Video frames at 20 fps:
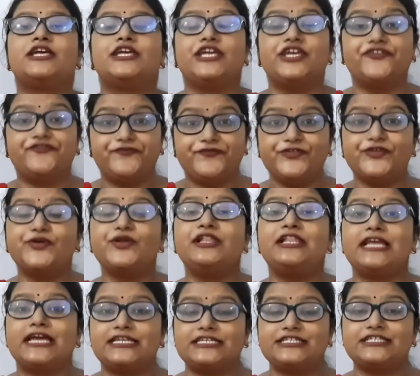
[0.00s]
If you
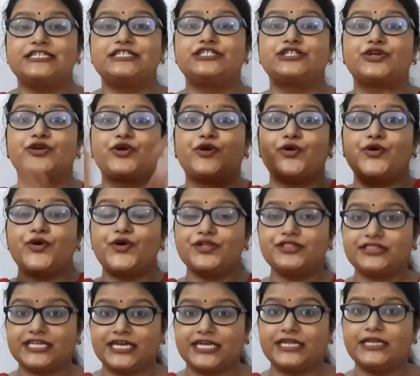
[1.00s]
let it
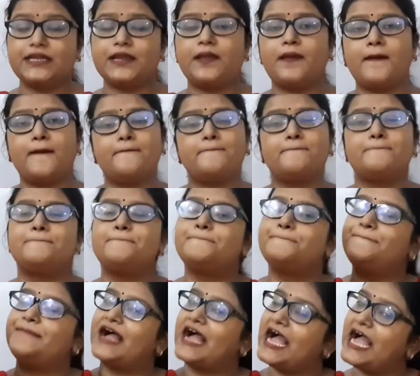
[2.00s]
go then,
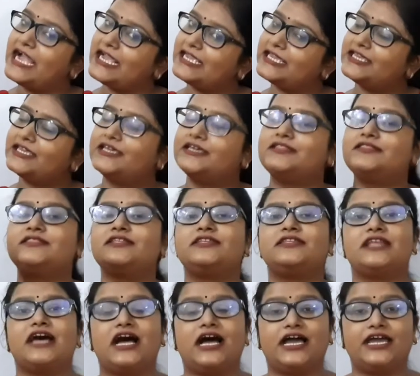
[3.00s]
back in the
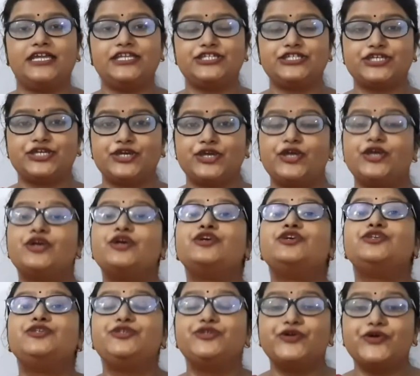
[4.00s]
night,
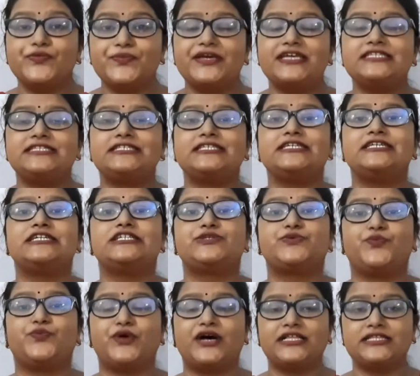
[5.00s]
you may see
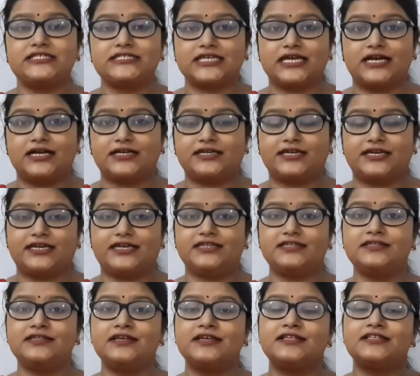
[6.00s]
it once
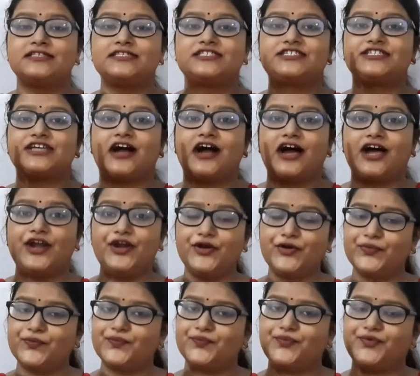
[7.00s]
again, star
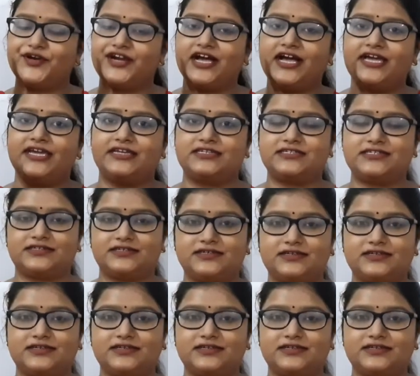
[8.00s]
bright.